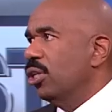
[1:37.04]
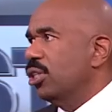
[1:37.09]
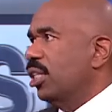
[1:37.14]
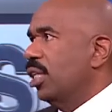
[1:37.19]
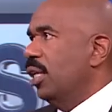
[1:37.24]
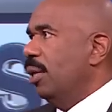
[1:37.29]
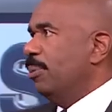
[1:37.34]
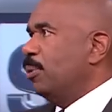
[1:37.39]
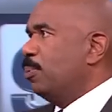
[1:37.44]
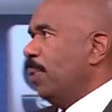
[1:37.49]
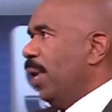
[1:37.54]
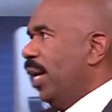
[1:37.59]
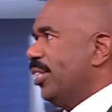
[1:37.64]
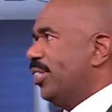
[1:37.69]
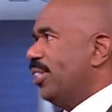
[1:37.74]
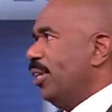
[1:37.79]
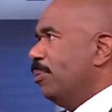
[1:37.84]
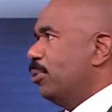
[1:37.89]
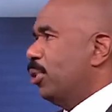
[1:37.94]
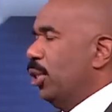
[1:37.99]
See, let me explain
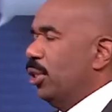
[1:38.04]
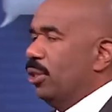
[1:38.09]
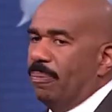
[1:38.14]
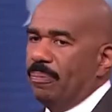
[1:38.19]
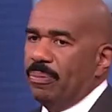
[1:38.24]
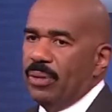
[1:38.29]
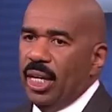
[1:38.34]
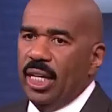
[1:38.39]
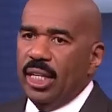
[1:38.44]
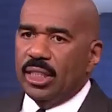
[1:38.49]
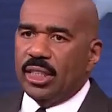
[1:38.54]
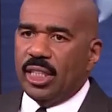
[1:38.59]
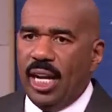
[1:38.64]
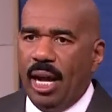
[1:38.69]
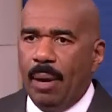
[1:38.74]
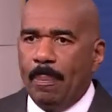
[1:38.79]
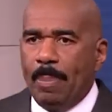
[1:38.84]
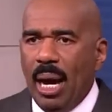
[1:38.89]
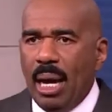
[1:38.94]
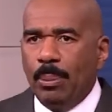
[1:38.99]
something to you. See,
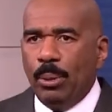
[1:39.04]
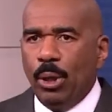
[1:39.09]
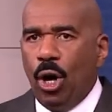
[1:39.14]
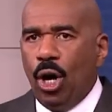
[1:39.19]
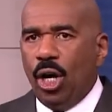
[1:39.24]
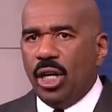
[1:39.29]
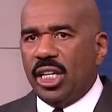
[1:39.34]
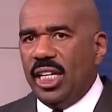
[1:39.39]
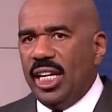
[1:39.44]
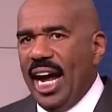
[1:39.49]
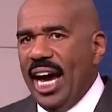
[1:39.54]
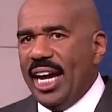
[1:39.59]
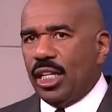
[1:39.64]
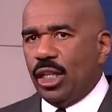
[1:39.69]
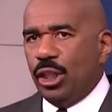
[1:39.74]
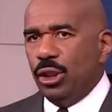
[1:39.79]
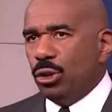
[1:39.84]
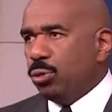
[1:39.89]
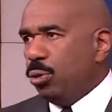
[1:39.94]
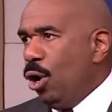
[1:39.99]
that baby oil get out of
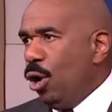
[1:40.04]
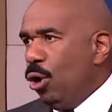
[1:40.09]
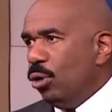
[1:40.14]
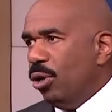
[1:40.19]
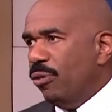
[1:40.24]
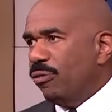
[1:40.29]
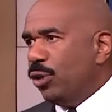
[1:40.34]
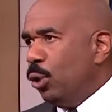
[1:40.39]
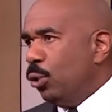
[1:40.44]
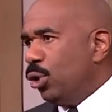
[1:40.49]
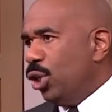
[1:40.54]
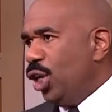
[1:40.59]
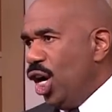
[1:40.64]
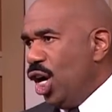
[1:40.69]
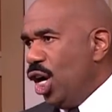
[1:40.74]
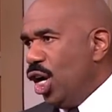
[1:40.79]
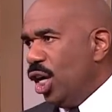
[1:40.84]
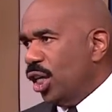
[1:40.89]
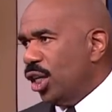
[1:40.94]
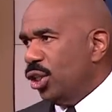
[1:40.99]
control if you
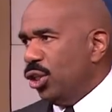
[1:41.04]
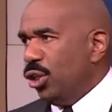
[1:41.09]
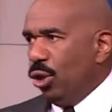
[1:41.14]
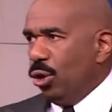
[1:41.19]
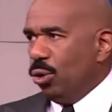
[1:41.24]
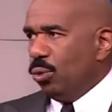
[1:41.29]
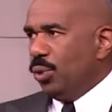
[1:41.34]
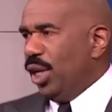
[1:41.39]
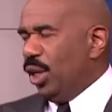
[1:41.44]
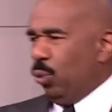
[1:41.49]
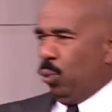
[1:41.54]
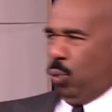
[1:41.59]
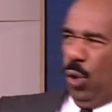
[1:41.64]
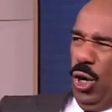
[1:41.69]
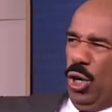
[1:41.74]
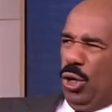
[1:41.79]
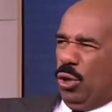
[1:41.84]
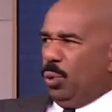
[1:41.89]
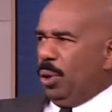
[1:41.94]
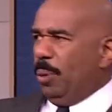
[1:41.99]
young and you don't really
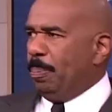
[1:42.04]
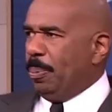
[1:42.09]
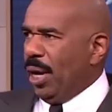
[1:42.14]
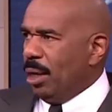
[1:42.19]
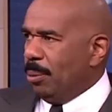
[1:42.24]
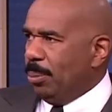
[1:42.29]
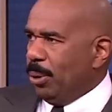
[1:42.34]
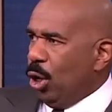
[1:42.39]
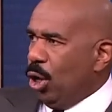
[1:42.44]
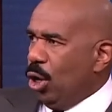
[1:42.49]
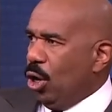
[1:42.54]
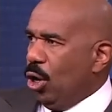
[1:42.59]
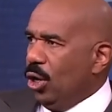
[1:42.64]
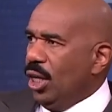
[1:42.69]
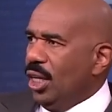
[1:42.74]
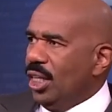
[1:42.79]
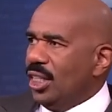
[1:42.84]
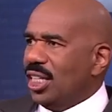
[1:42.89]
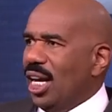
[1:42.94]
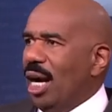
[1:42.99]
work with baby oil.
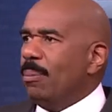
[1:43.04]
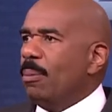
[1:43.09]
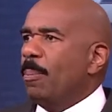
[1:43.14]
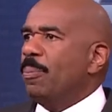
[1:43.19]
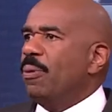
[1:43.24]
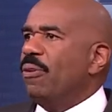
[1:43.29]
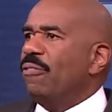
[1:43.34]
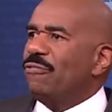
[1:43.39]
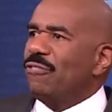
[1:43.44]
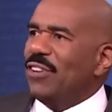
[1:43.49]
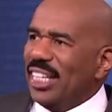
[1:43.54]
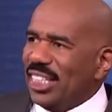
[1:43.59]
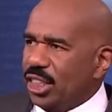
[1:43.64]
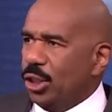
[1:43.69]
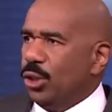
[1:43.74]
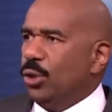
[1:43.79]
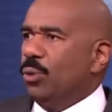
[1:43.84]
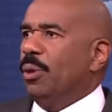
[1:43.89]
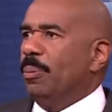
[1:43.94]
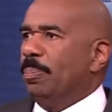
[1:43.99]
See, I'm a
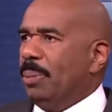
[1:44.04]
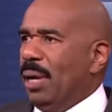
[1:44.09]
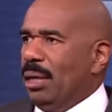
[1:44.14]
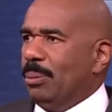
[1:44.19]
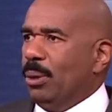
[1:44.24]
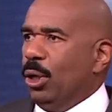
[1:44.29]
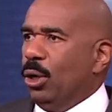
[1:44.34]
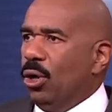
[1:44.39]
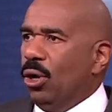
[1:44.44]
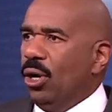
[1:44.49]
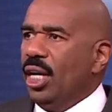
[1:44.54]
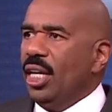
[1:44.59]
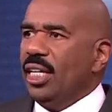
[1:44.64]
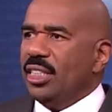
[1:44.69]
professional with baby oil.